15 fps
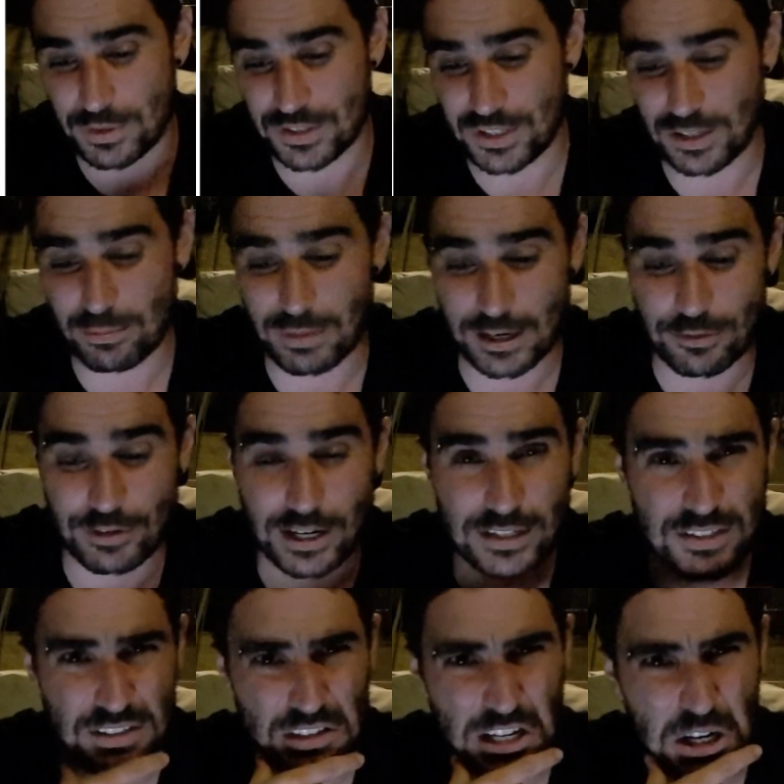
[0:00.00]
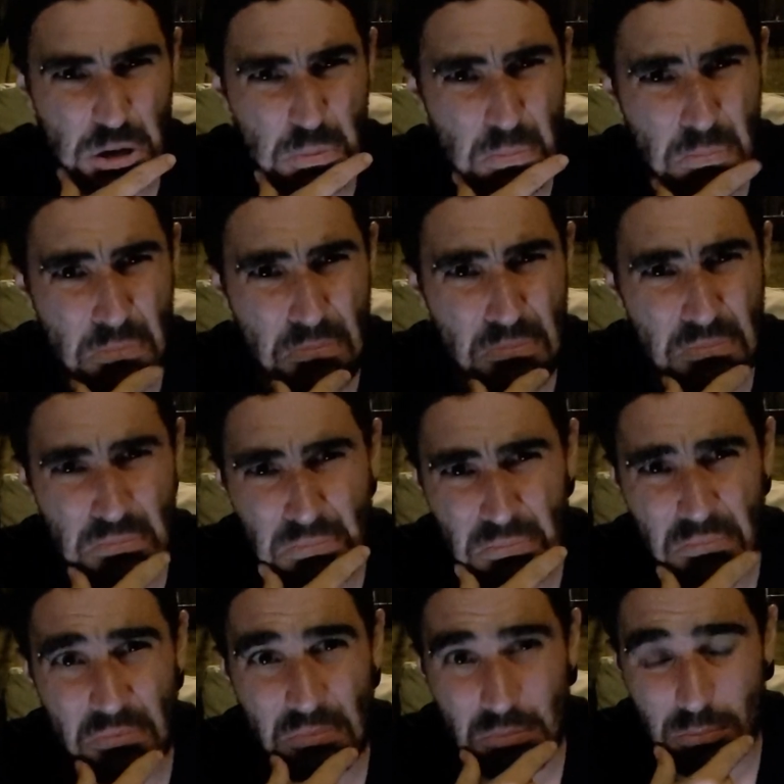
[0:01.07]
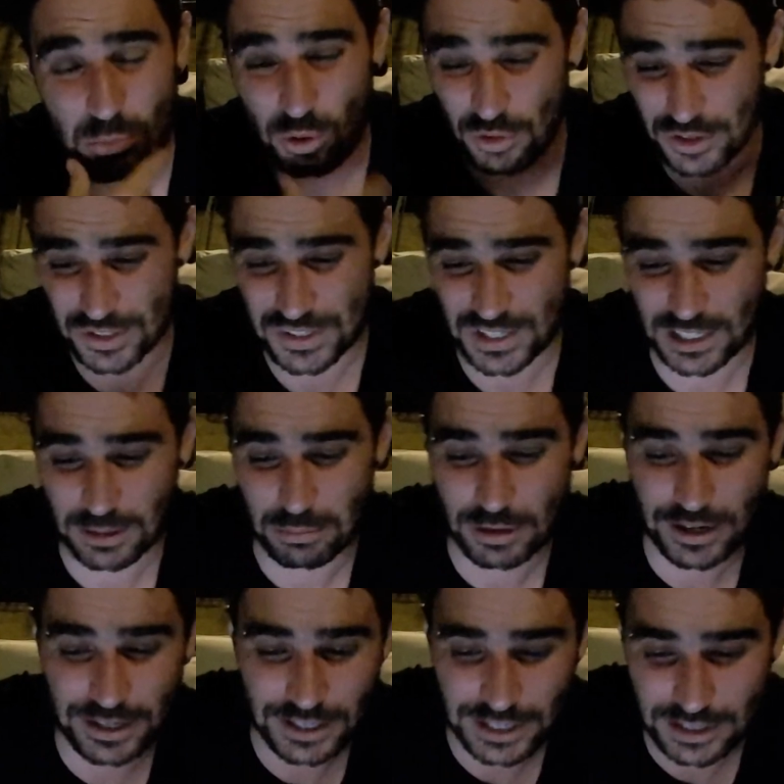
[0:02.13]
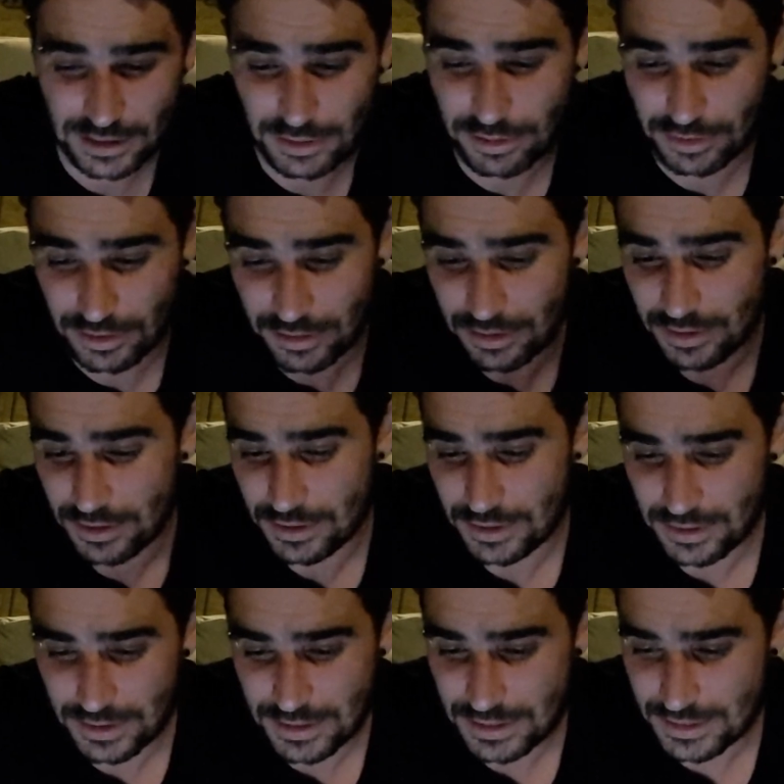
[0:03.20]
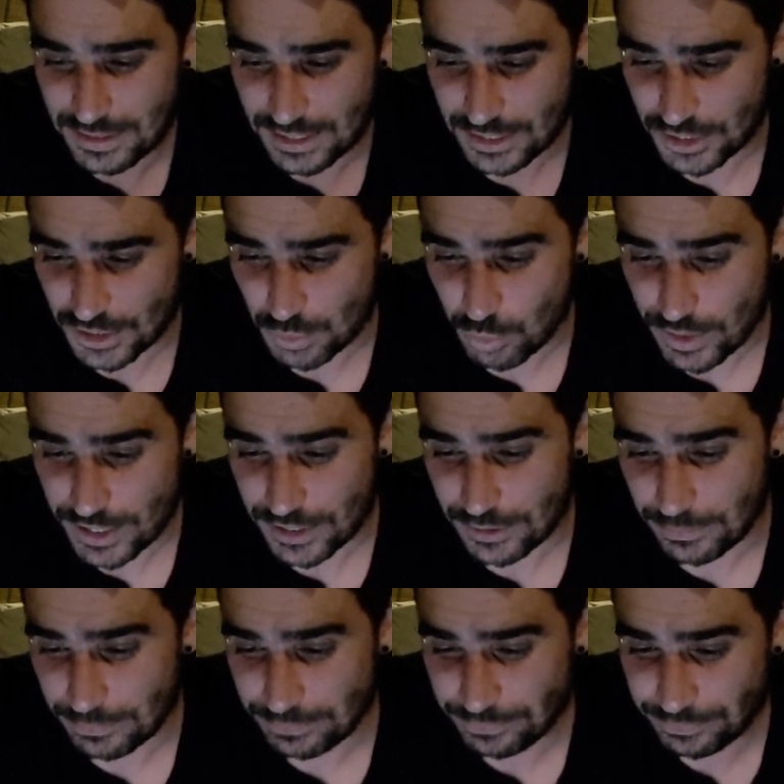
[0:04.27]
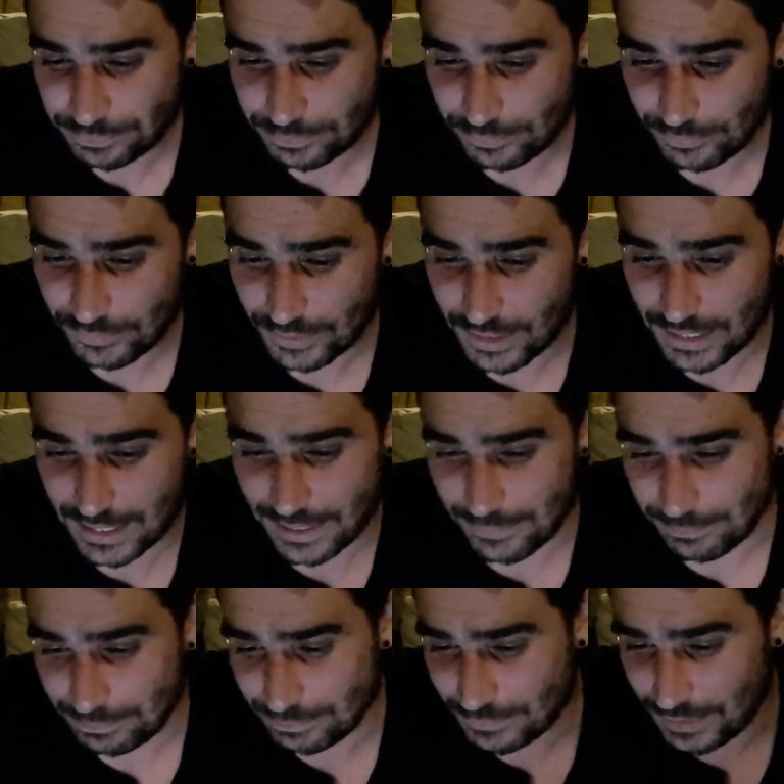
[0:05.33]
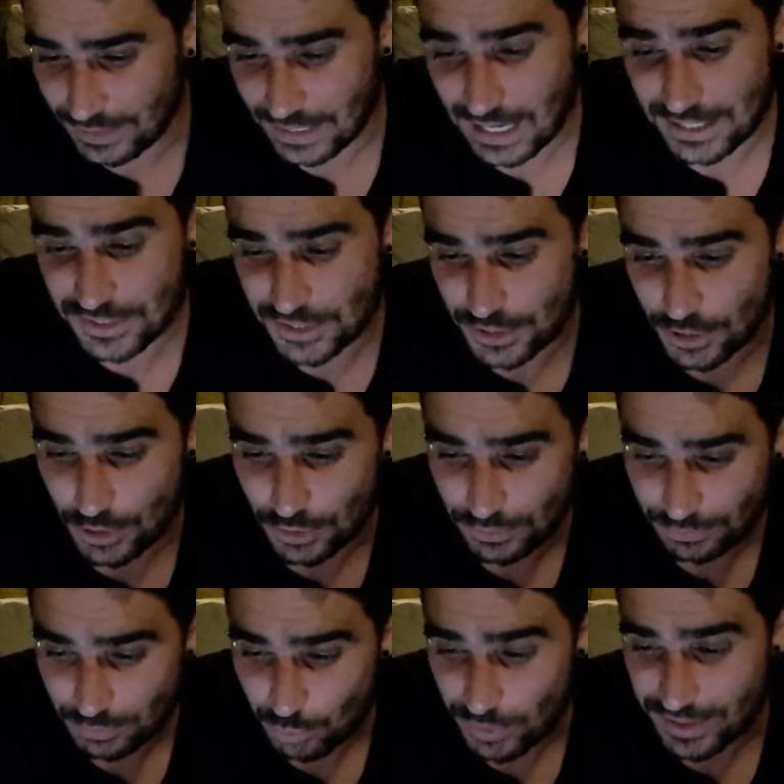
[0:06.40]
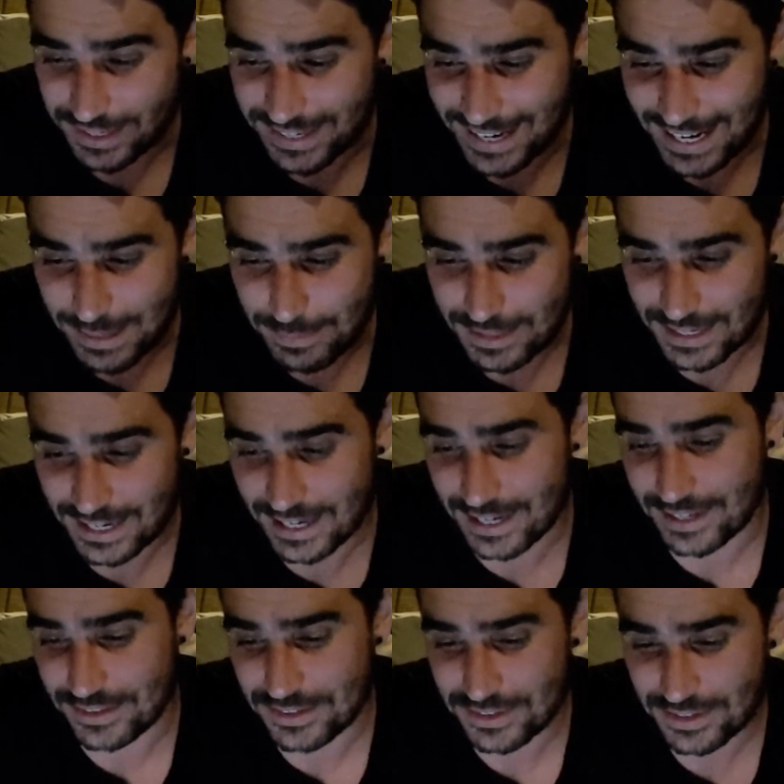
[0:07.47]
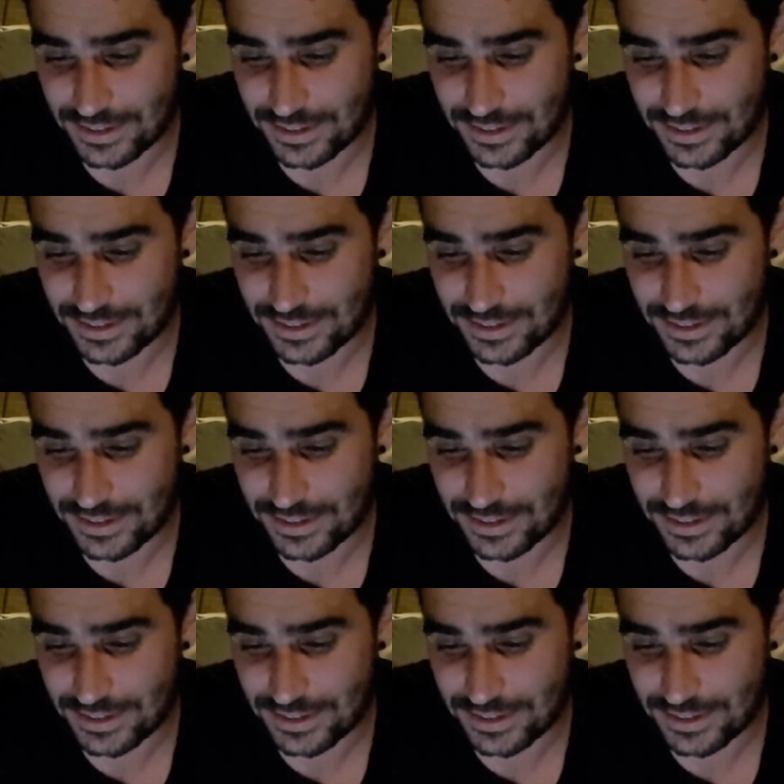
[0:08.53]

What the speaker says: be sitting back reacting like more than celebrating anything. It's just weird. Lazio, with a game in hand,